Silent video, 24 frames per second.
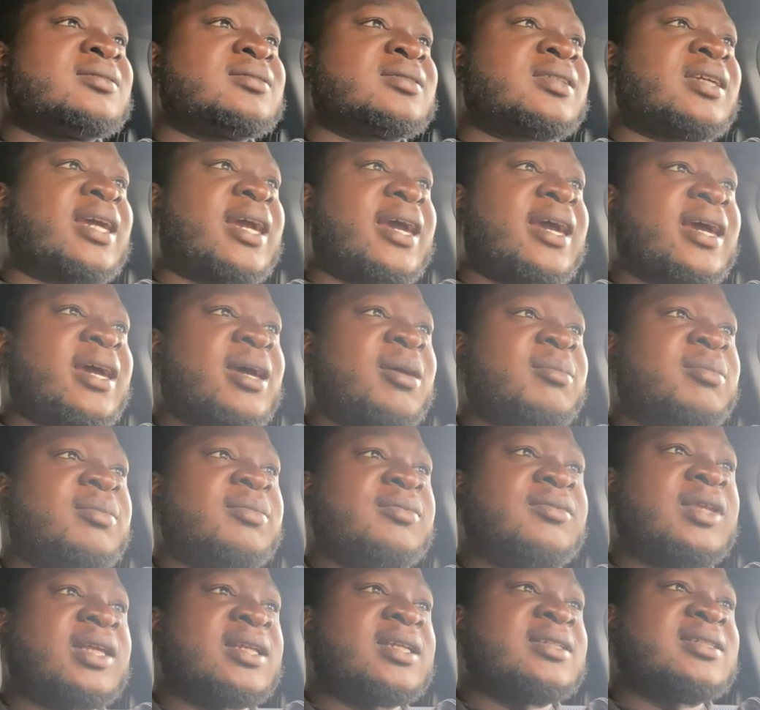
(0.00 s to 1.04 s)
cab
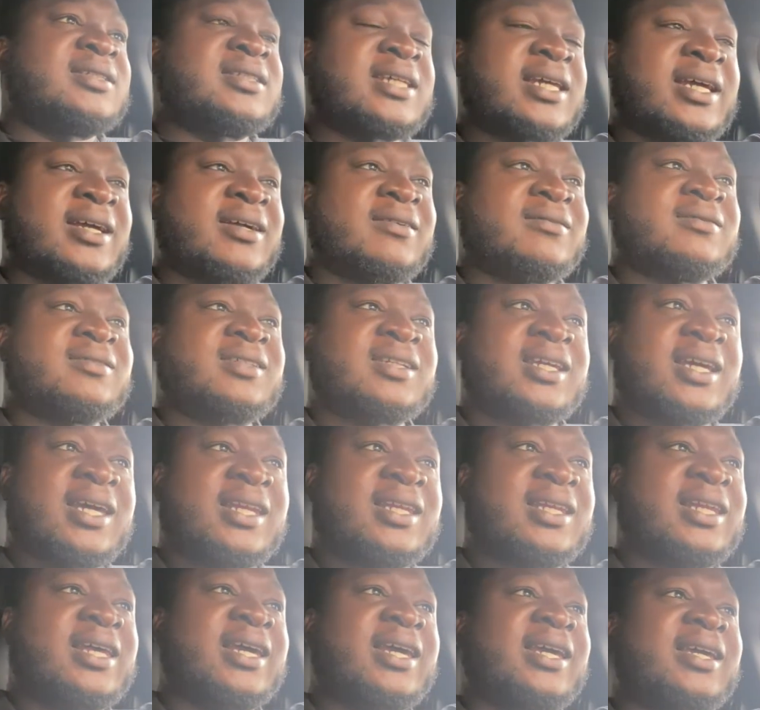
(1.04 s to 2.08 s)
that sounds kind
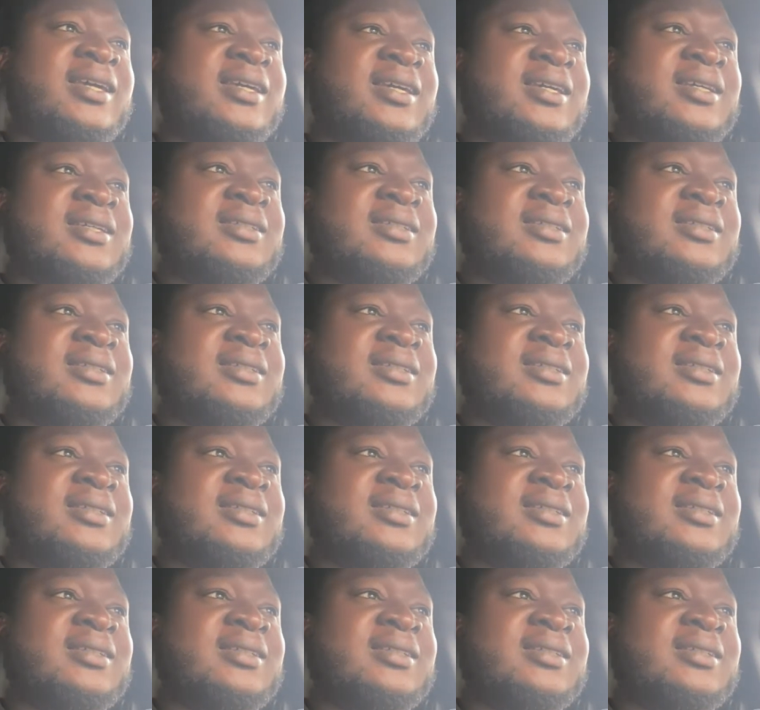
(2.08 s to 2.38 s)
of like